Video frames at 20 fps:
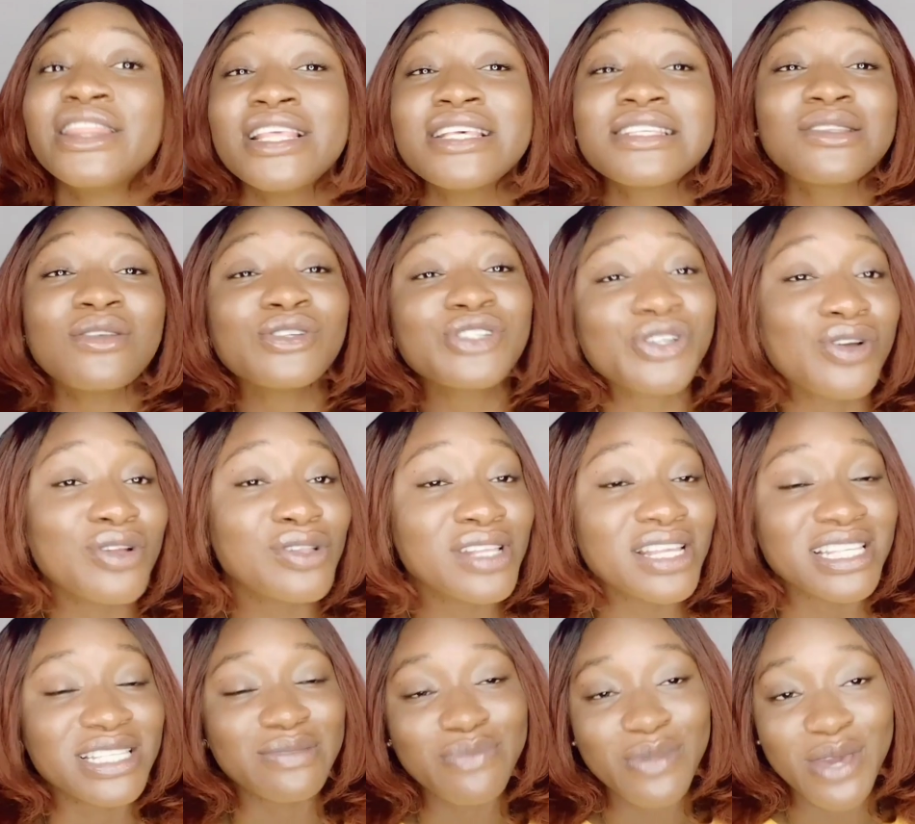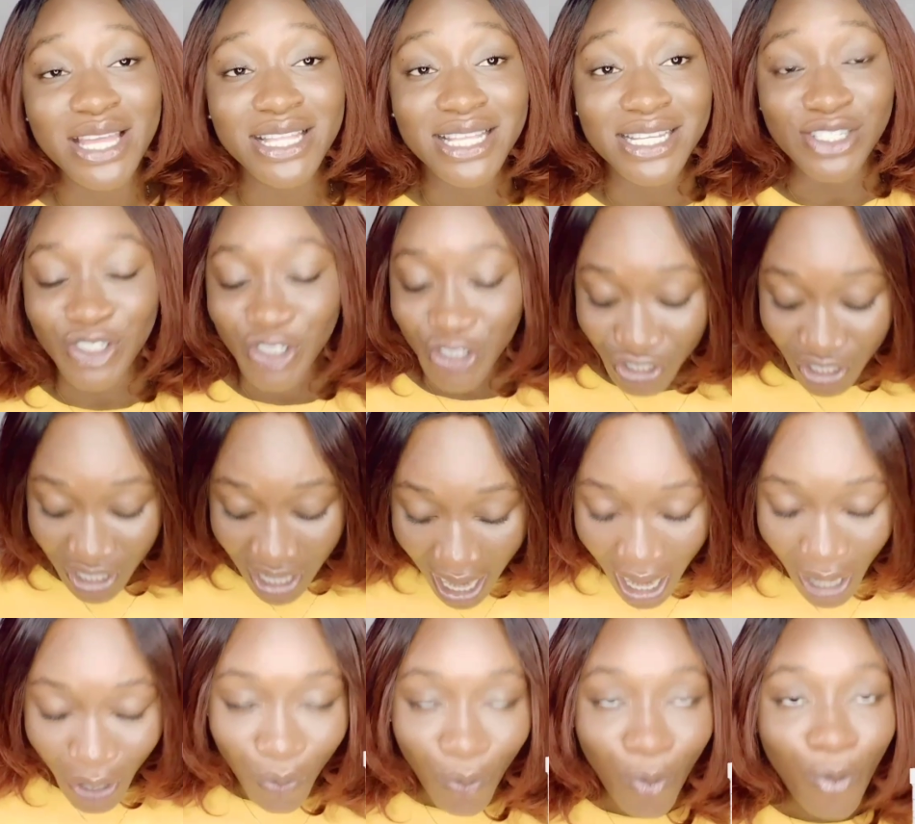This lotion is made in
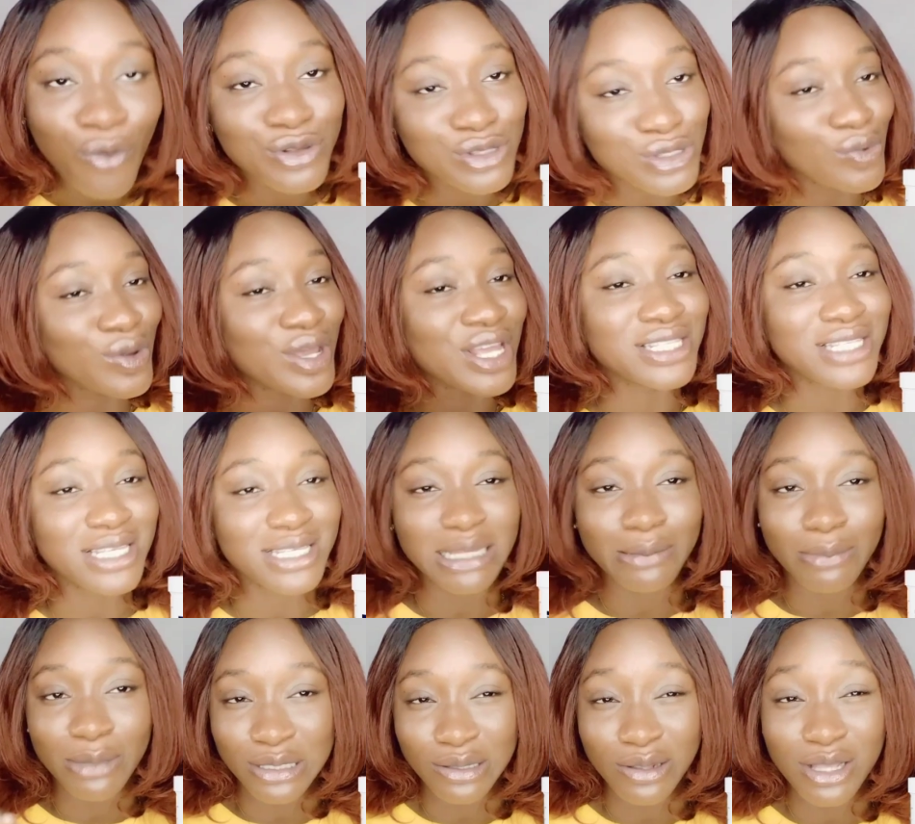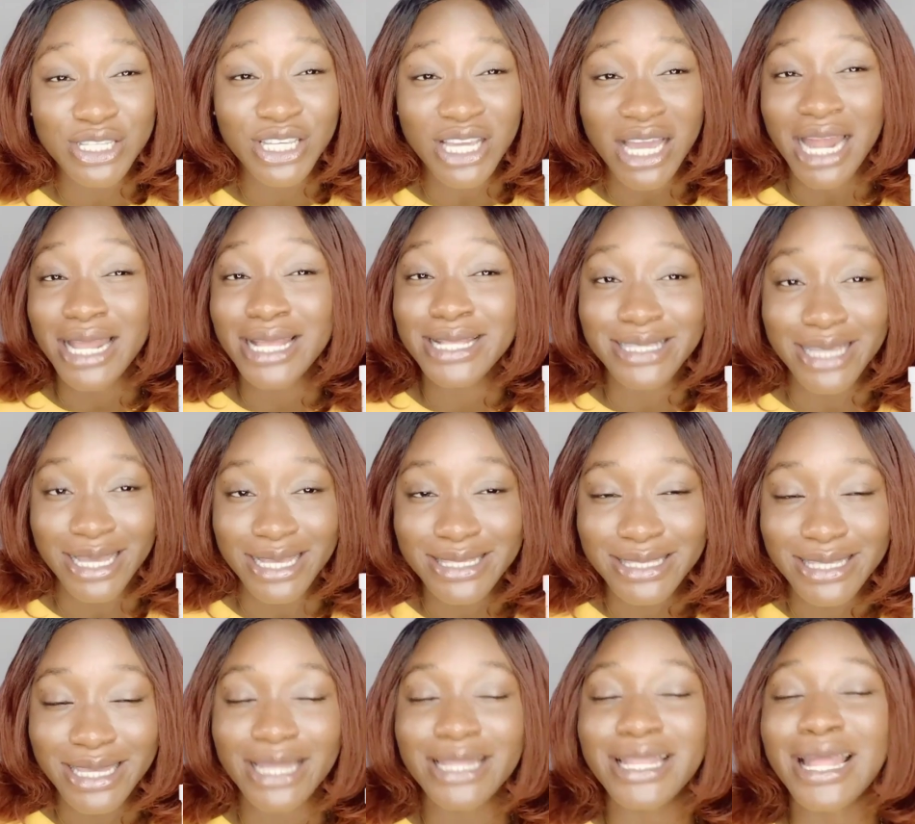Chicago, so it is dermatologically
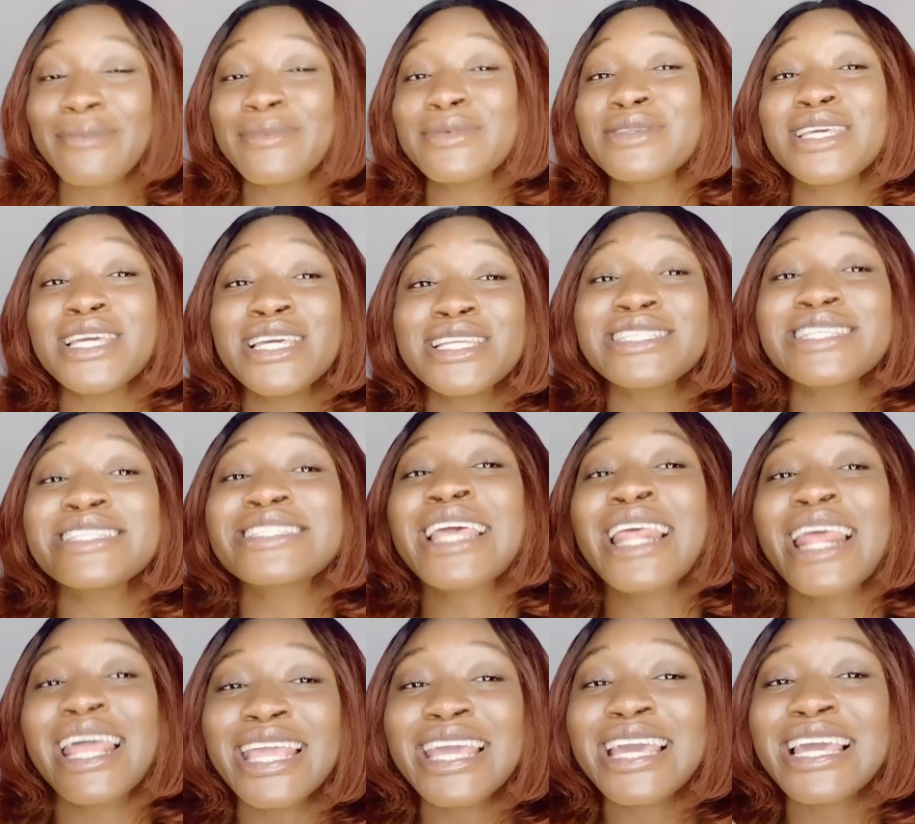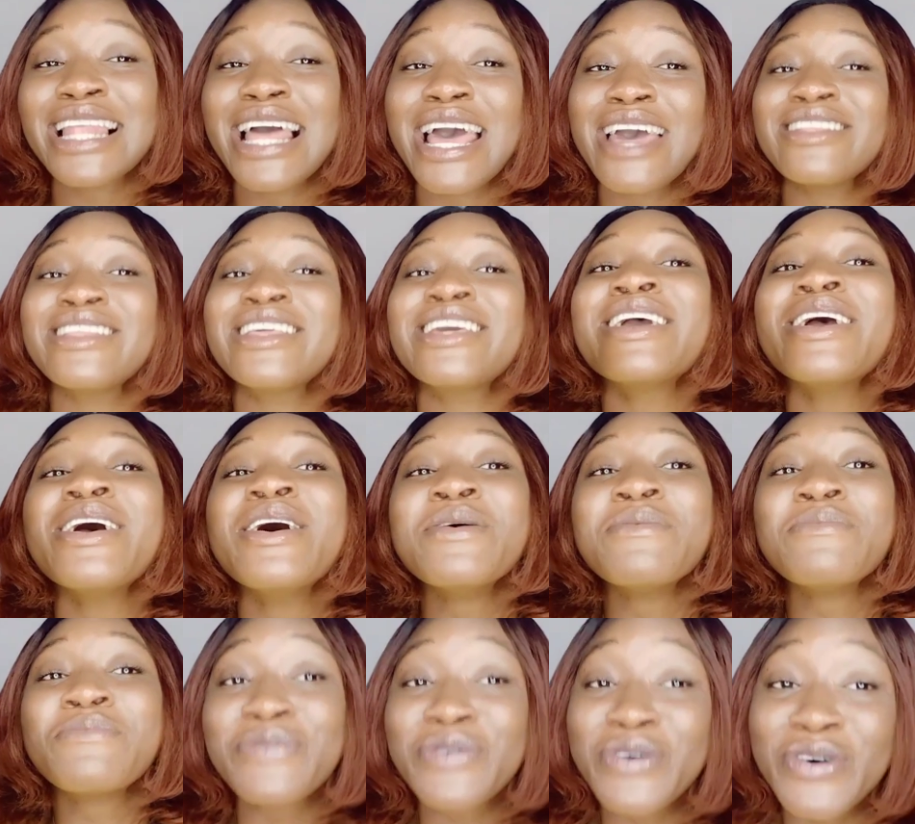tested. That means it is clinically
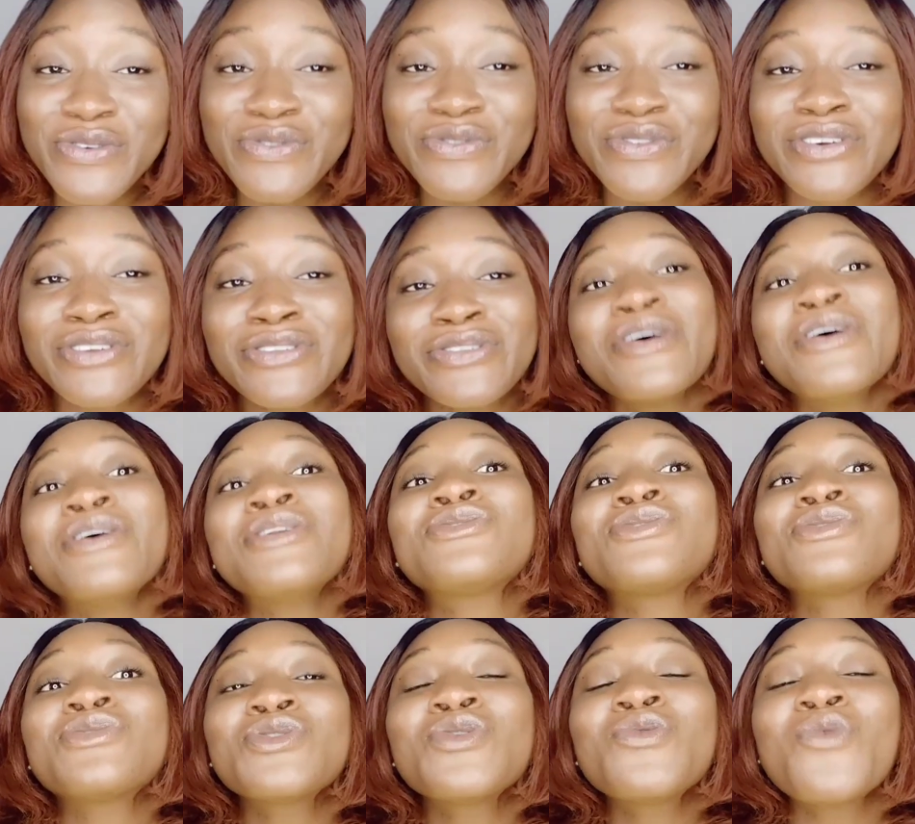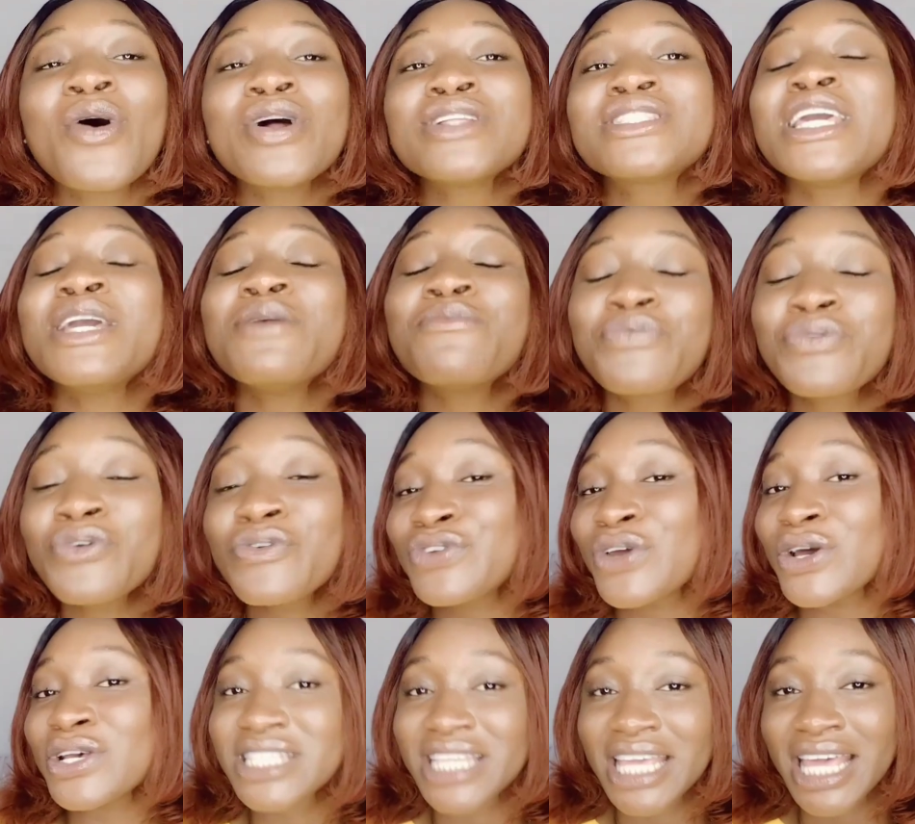proven to do what? Improve
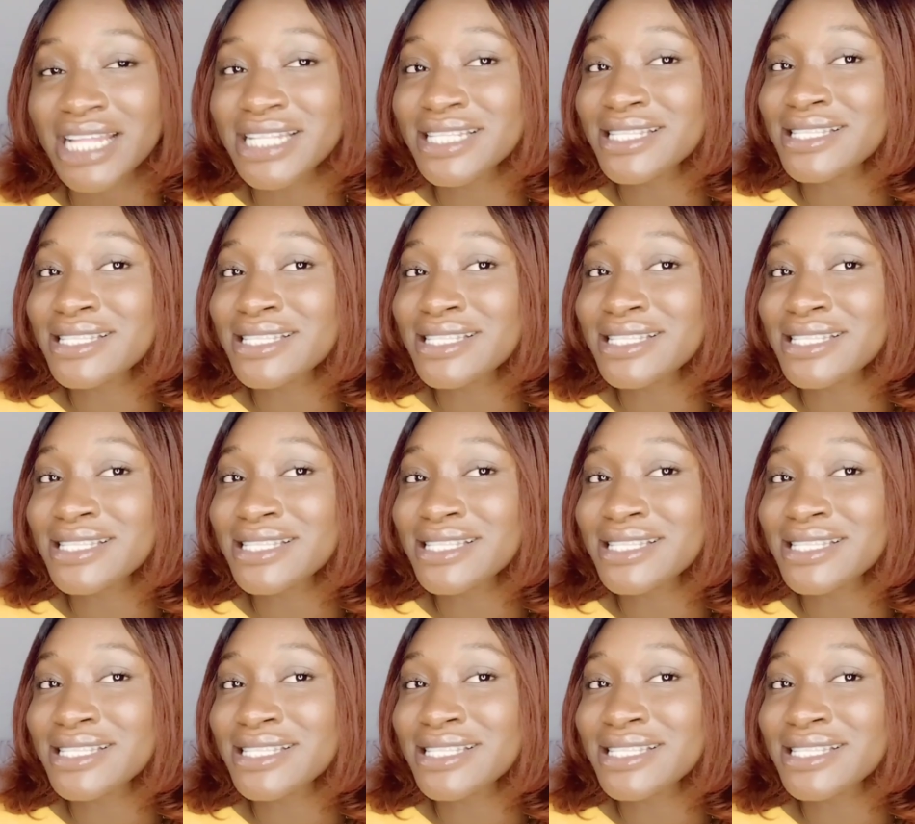your skin